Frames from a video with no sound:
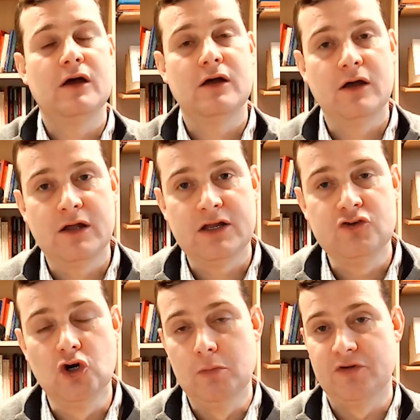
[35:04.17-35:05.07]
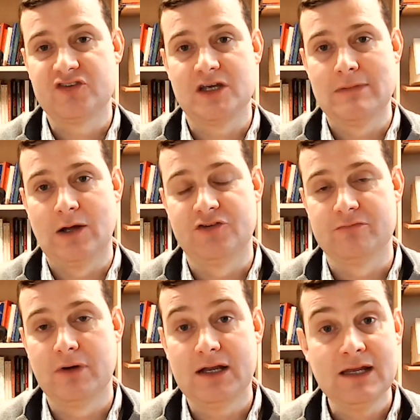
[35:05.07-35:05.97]
An enormous amount of
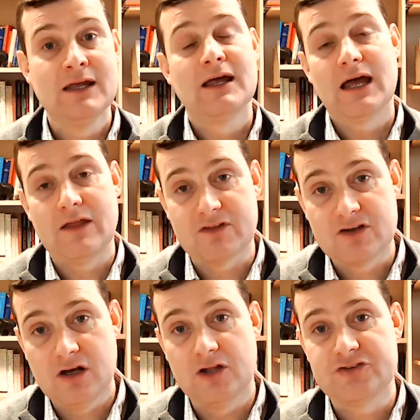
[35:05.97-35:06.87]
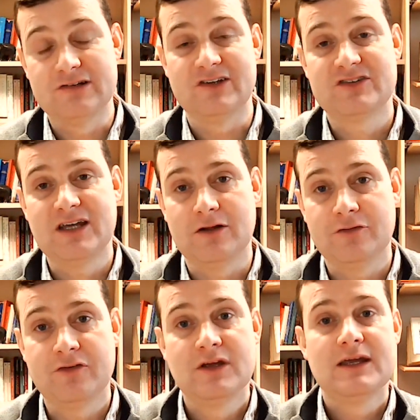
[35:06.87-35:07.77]
money, and the castle itself,
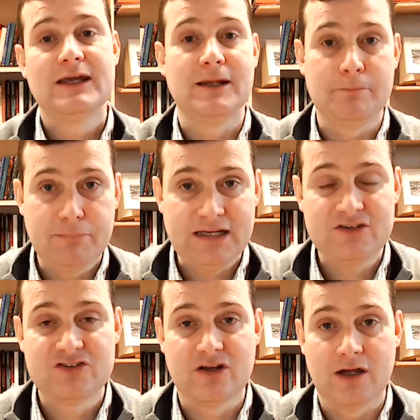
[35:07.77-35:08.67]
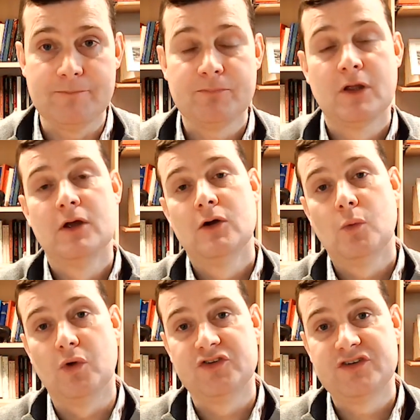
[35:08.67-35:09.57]
in peacetime,
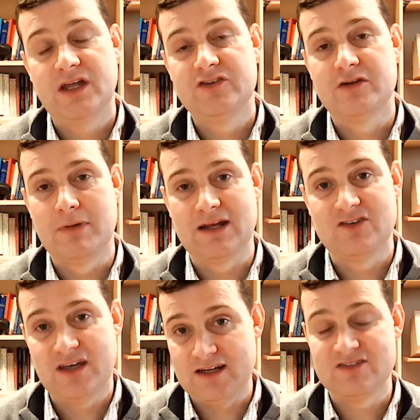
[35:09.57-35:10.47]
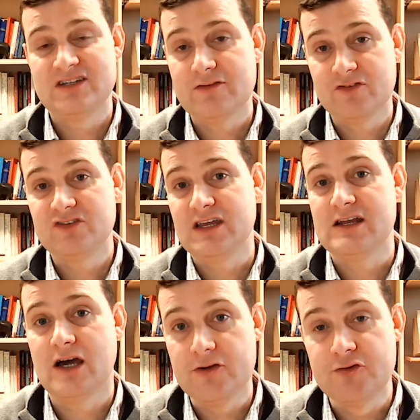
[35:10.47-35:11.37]
was said to maintain
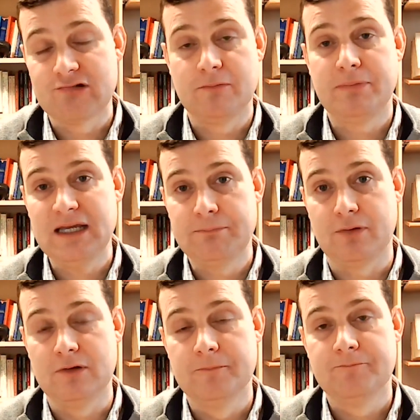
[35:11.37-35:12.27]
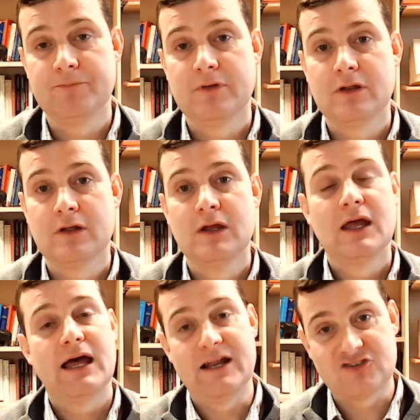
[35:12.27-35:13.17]
1,700 people,
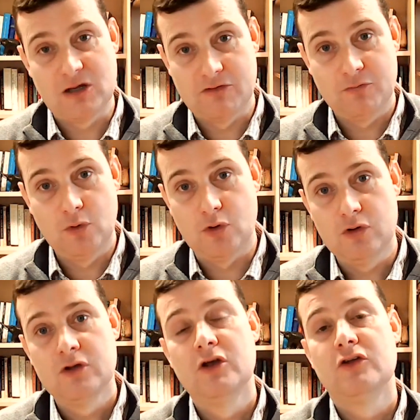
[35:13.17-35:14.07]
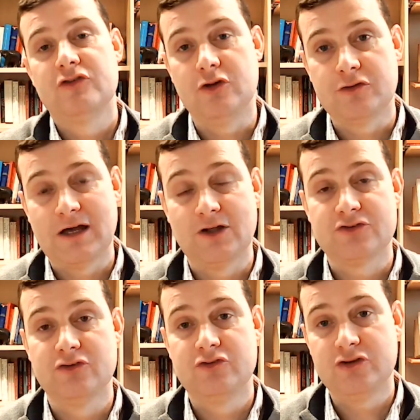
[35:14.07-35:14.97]
and at time of war,
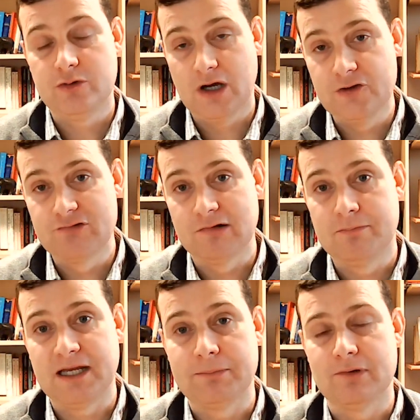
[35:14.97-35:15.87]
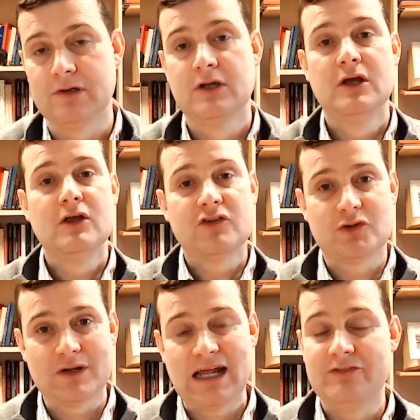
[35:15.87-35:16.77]
2,200 people. So
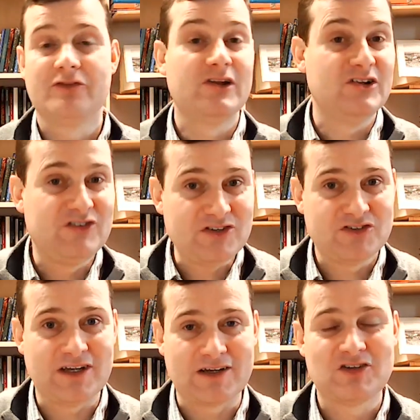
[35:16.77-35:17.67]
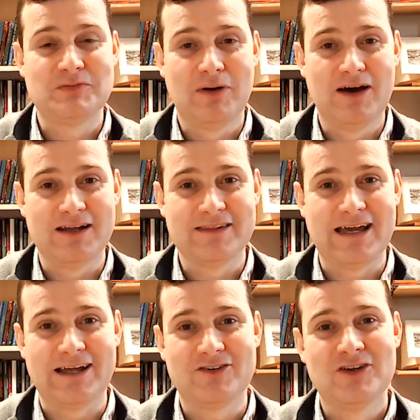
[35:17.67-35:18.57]
again, the logistics behind
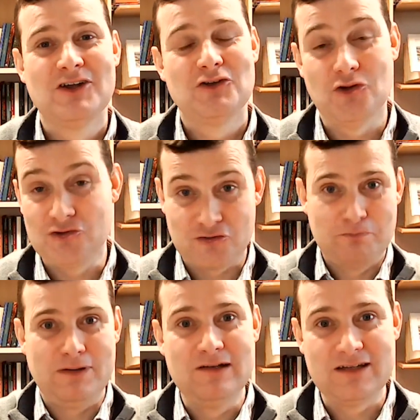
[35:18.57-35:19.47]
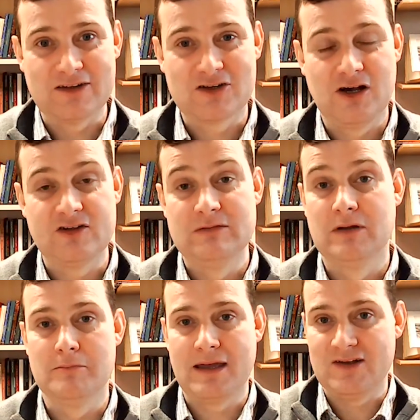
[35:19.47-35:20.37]
that, not just building the castle, but
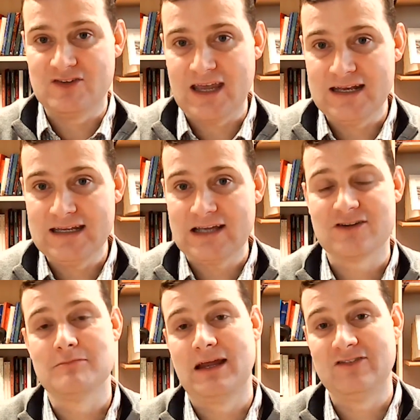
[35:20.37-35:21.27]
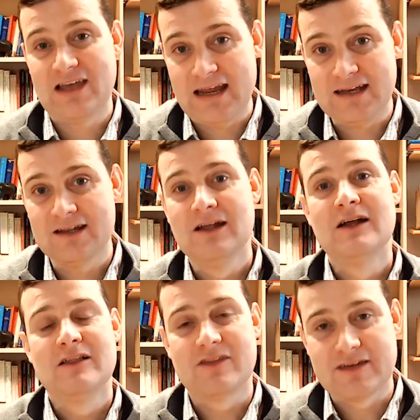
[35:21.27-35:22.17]
maintaining it and maintaining
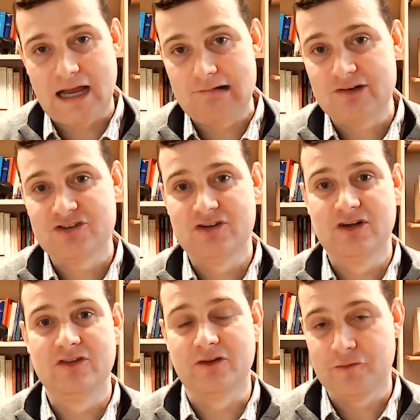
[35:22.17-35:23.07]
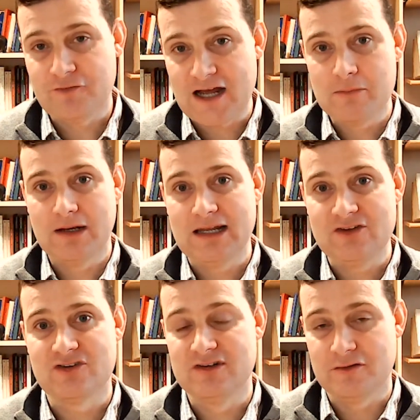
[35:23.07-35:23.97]
the garrison and the families and
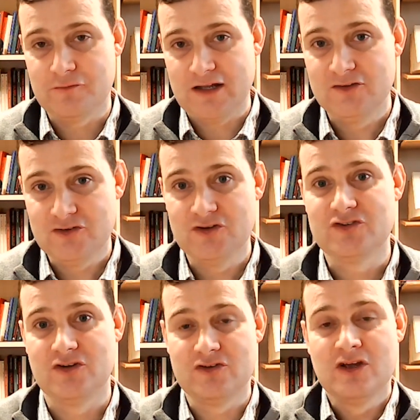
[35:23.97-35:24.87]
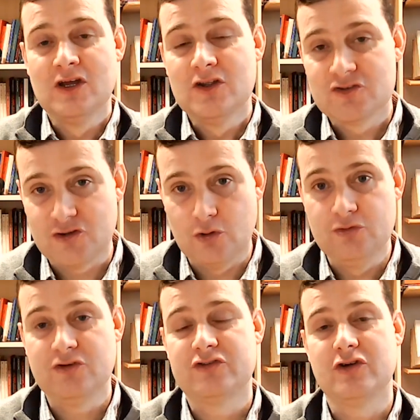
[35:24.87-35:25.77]
defenders and soldiers
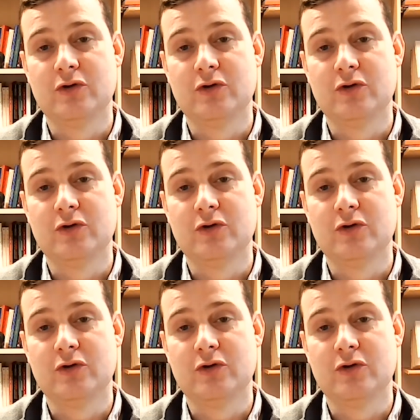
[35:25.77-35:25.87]
who